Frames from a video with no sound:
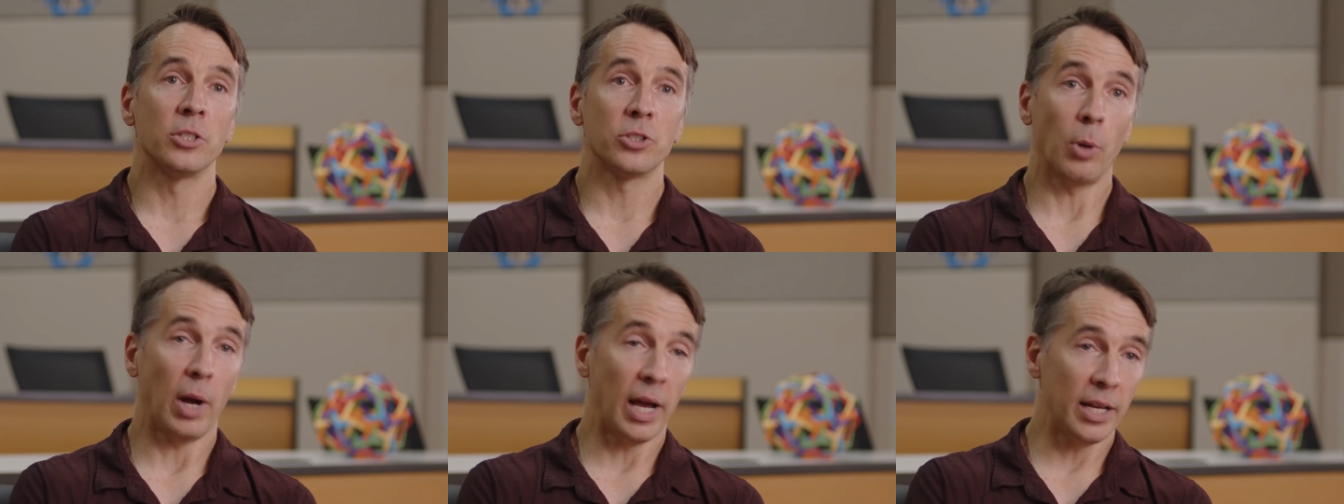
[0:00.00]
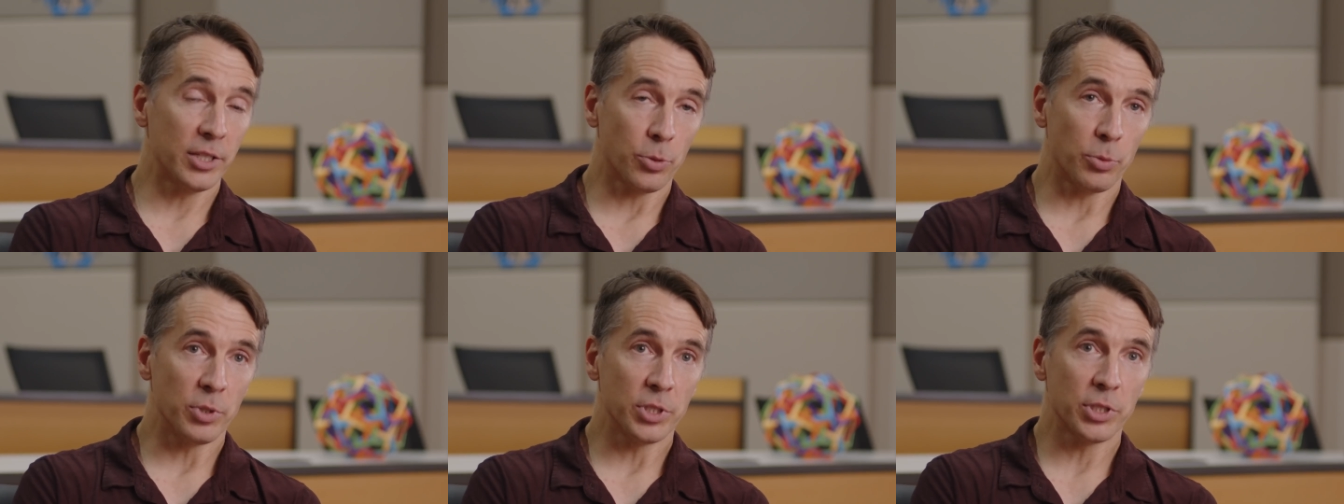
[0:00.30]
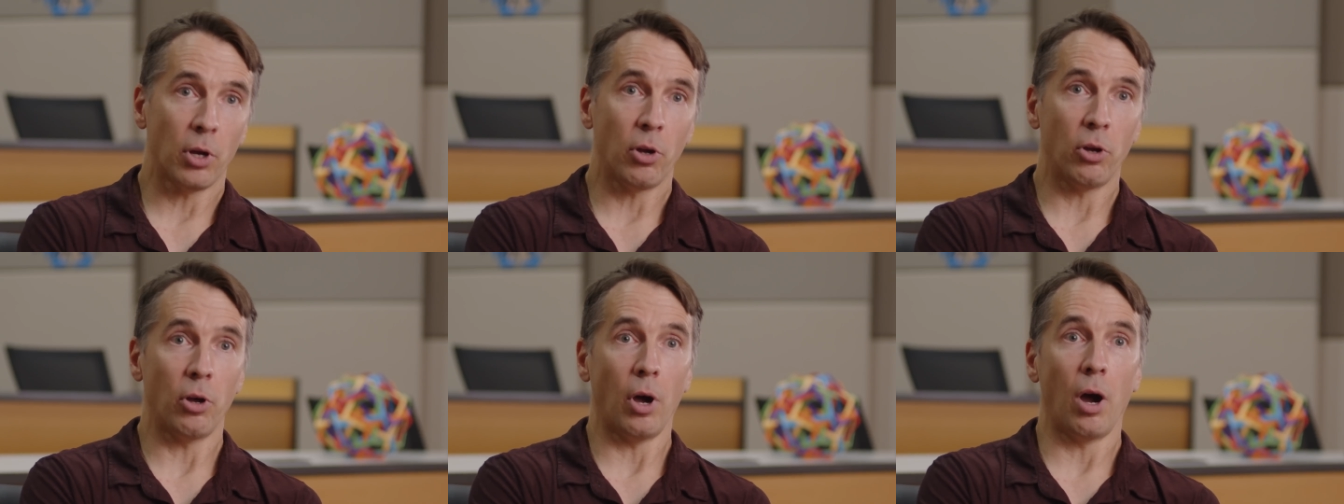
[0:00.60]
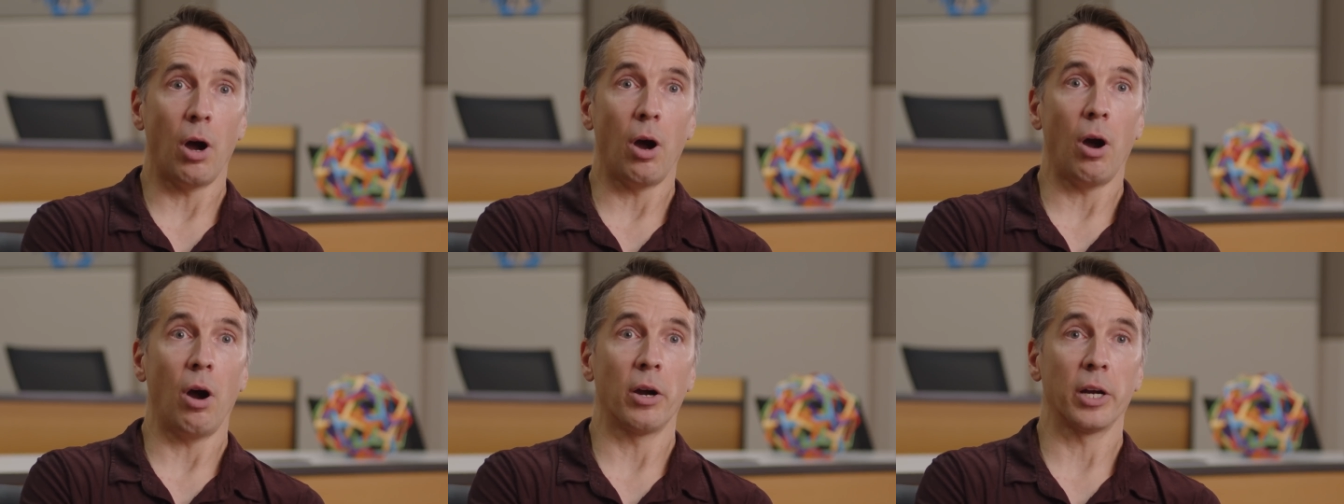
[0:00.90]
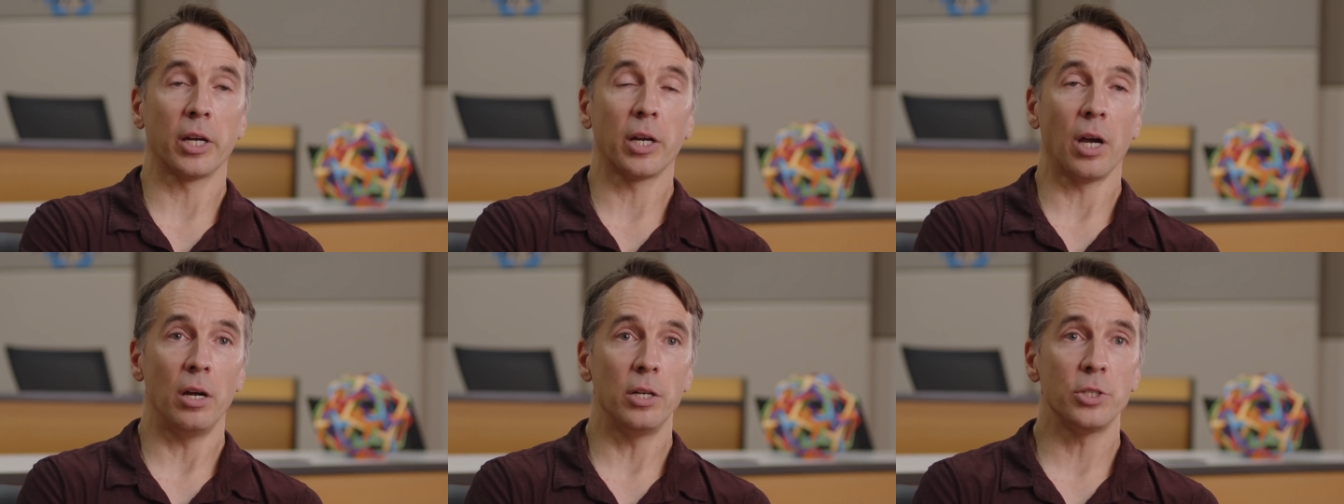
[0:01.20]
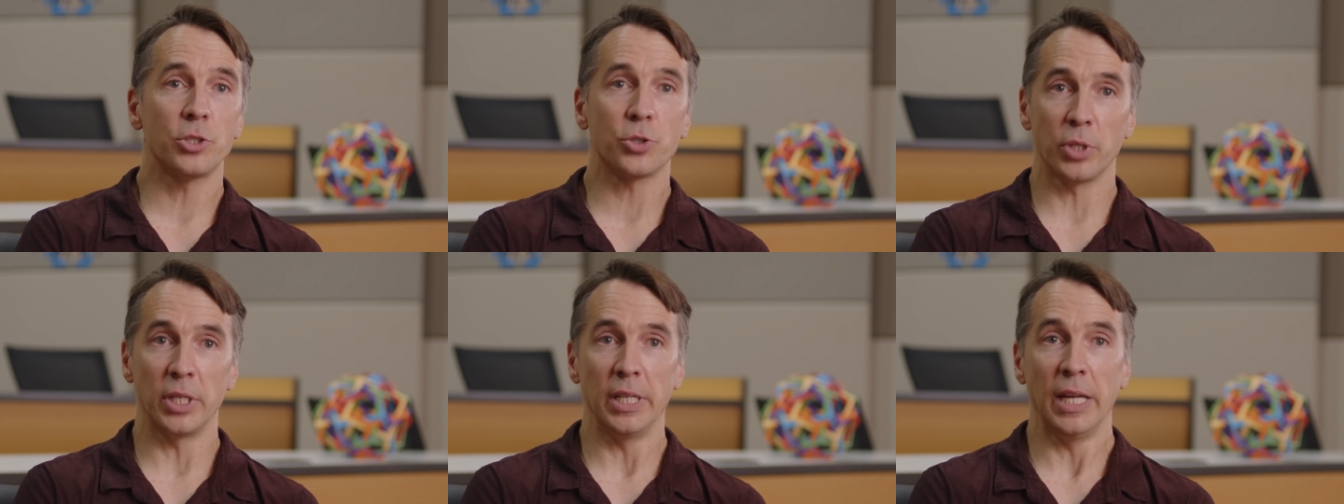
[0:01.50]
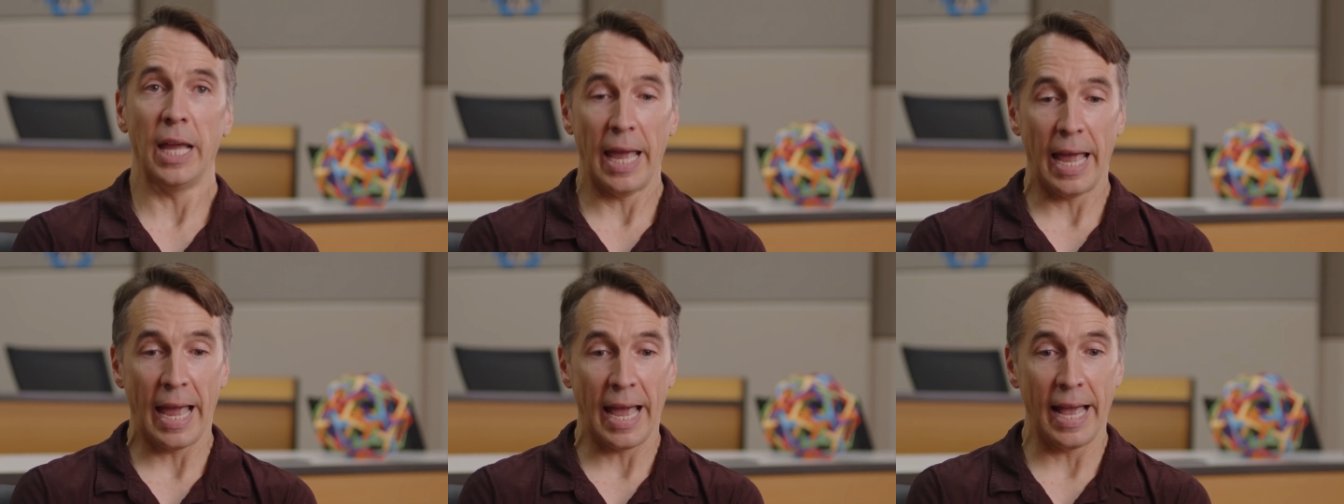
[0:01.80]
So as a result, our
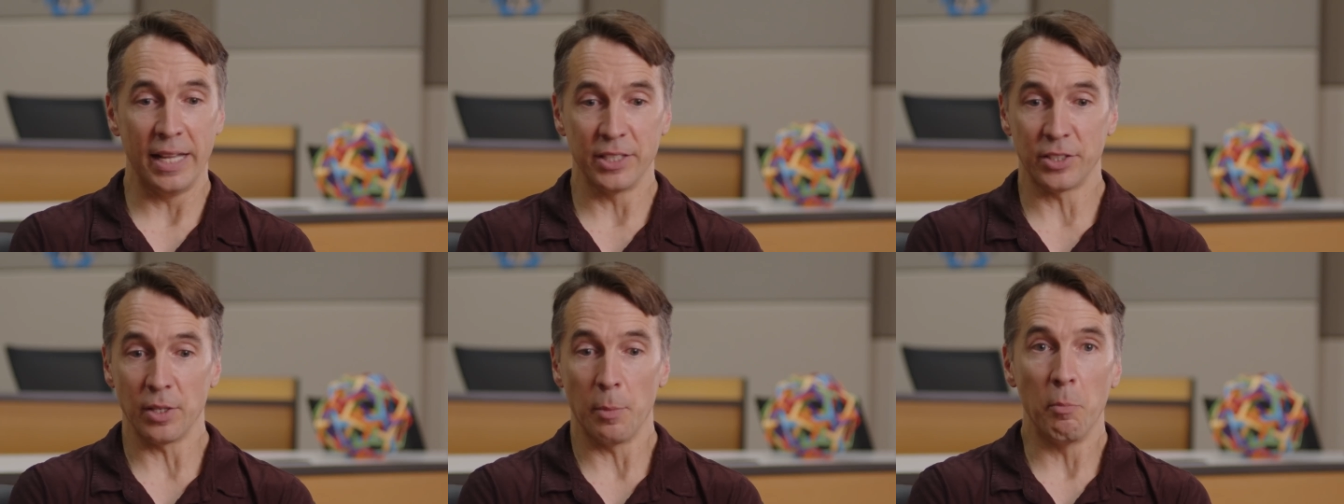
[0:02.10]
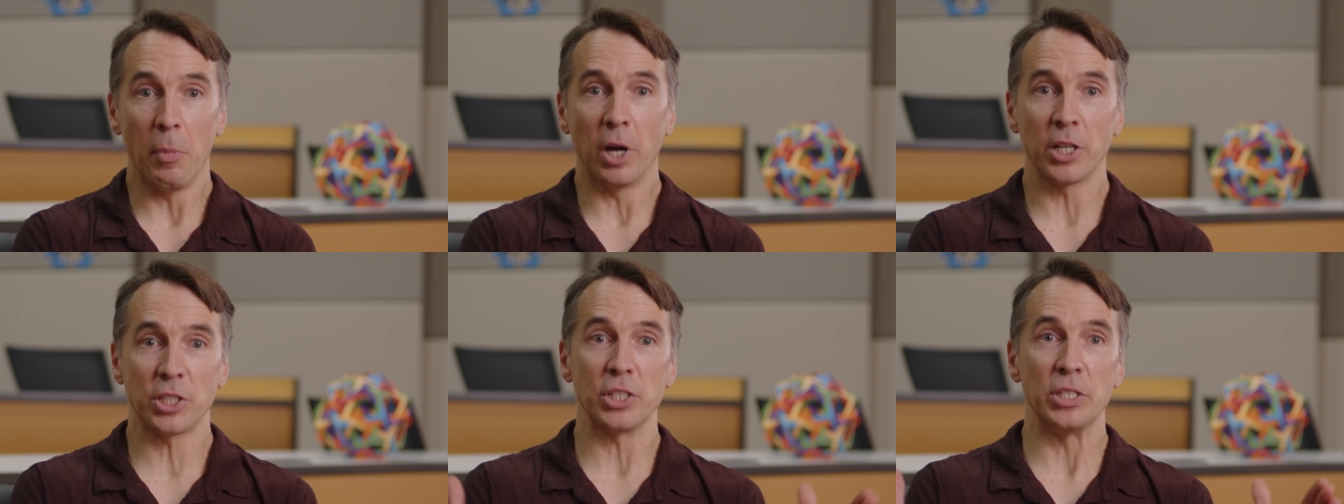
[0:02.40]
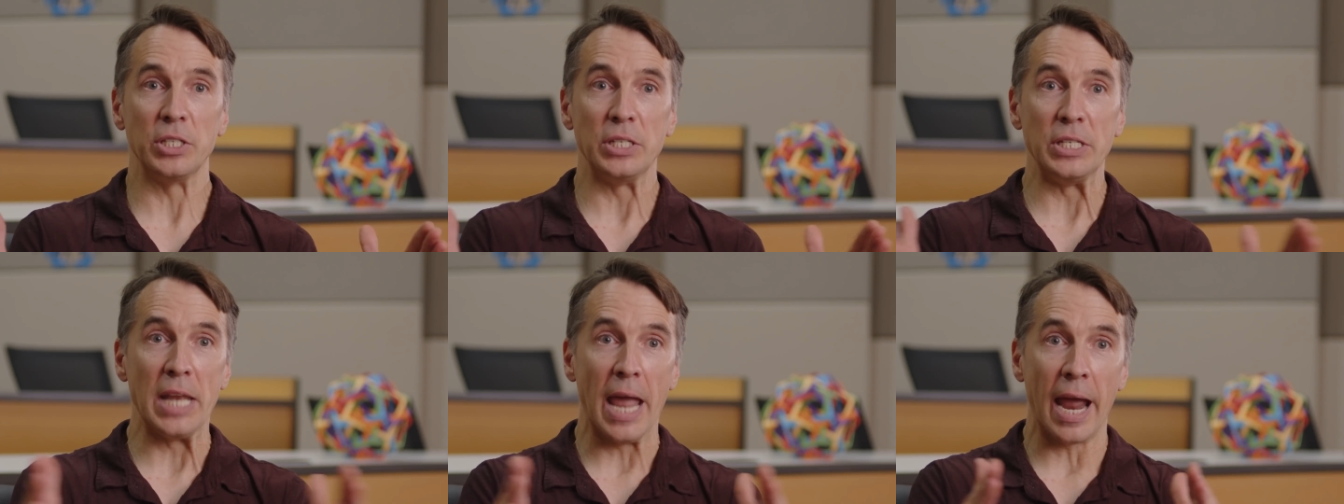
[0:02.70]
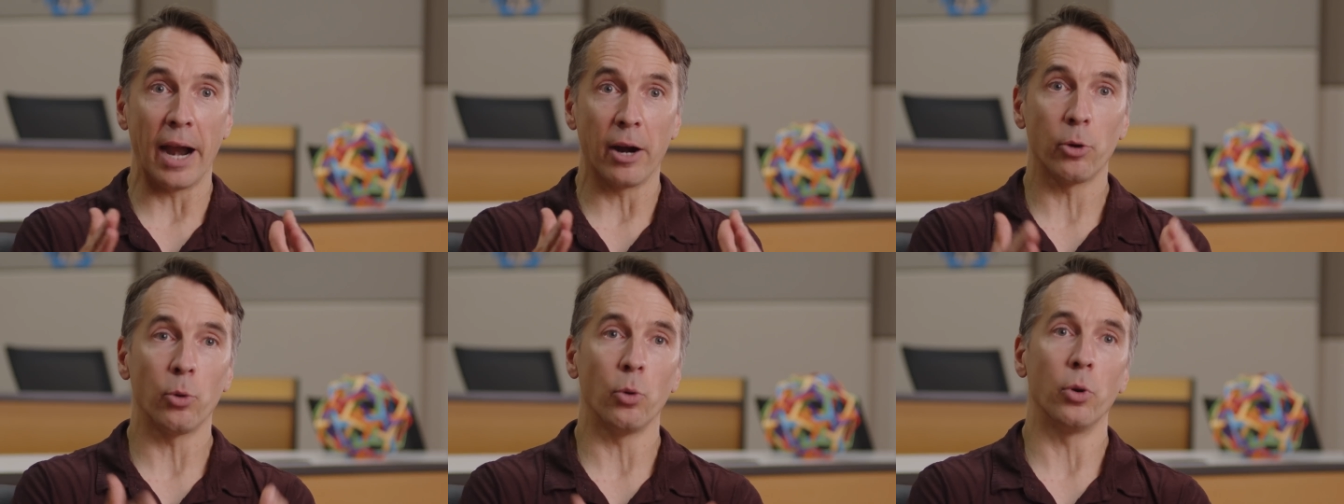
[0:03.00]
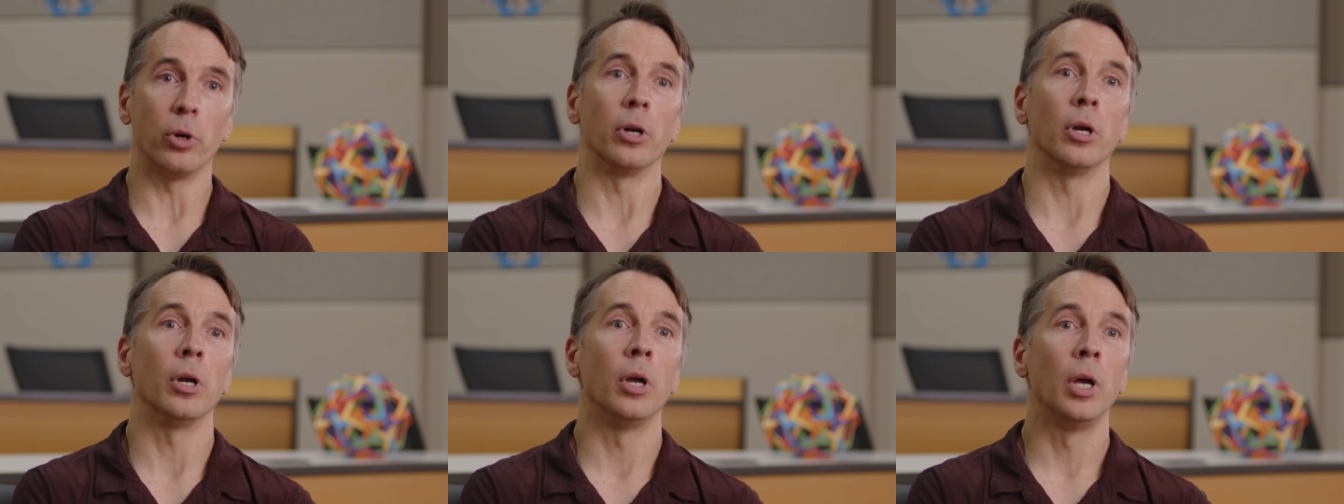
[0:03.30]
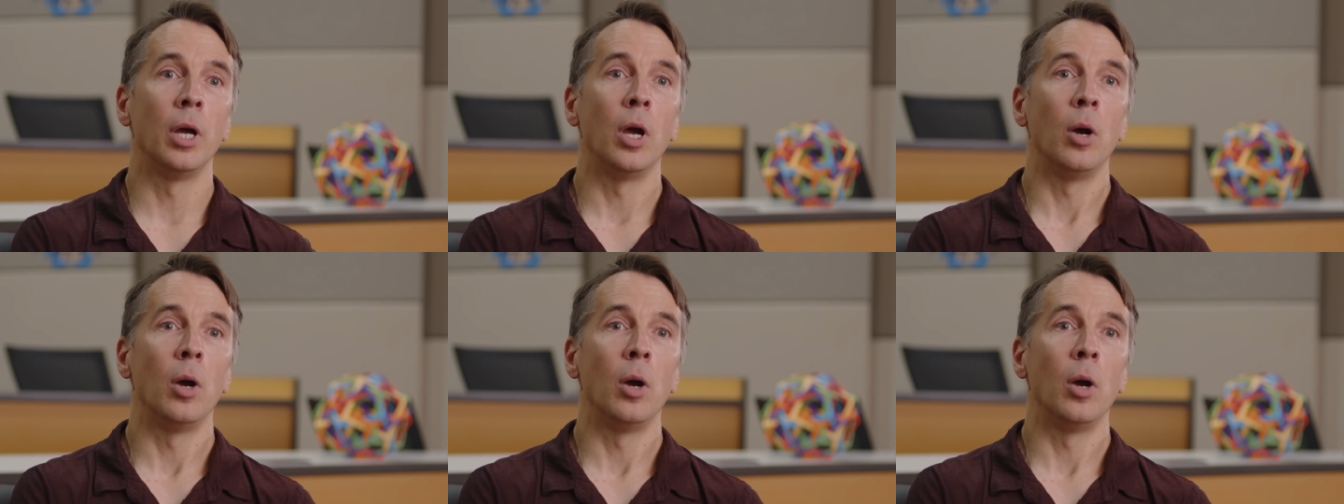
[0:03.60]
country has a much narrower